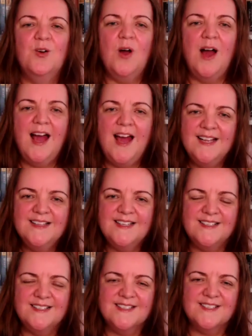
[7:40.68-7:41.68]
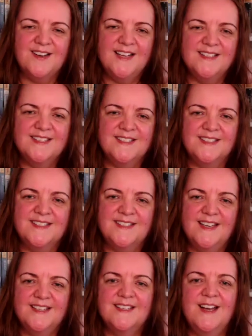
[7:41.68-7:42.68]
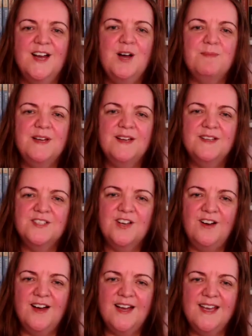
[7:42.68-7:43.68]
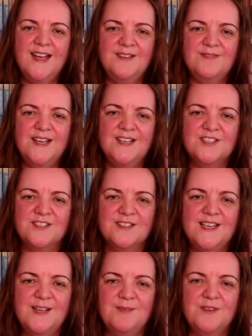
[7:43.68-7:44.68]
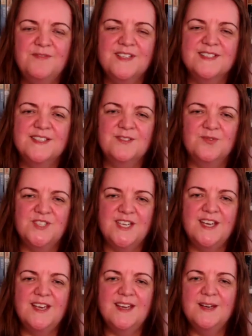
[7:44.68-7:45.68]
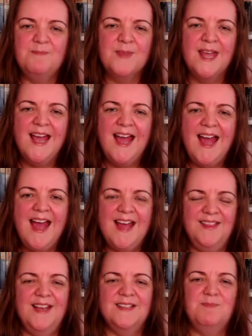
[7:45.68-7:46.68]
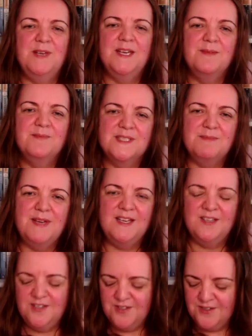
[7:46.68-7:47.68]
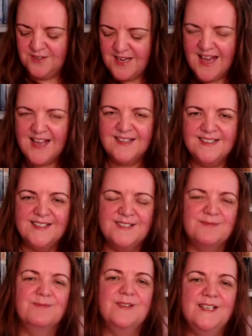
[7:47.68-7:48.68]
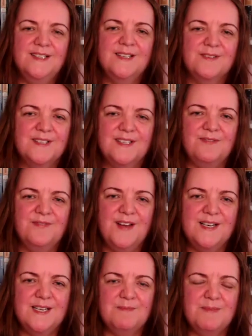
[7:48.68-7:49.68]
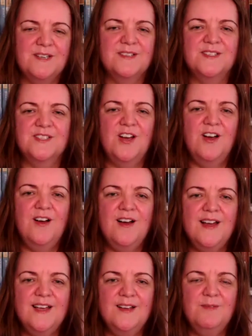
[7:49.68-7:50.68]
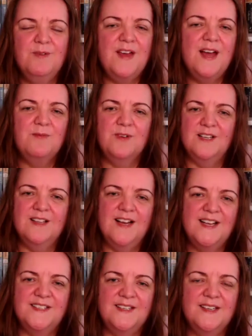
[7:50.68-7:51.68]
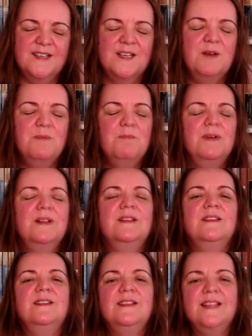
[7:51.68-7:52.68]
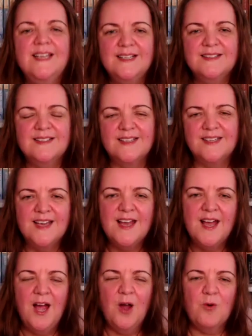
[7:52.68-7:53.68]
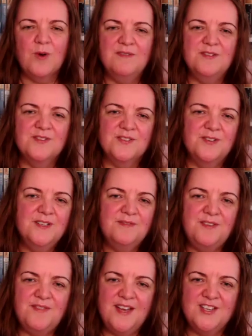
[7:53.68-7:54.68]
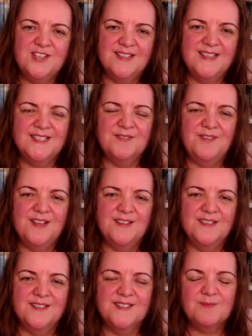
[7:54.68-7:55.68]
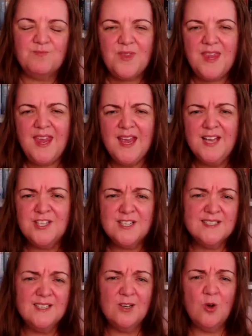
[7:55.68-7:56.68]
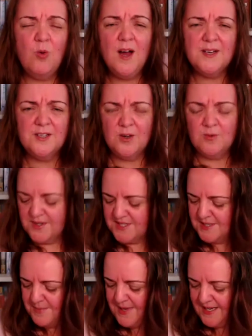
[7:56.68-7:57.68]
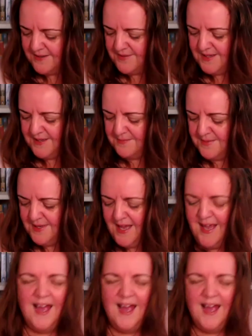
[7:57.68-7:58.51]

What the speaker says: Haley decides to set up Ty and Evangeline with this little dare. And that becomes a meet cute. And it is really, really funny because Ty, without realizing it, completely ruffles all of Evangeline's feathers. And she doesn't quite know what to make of him.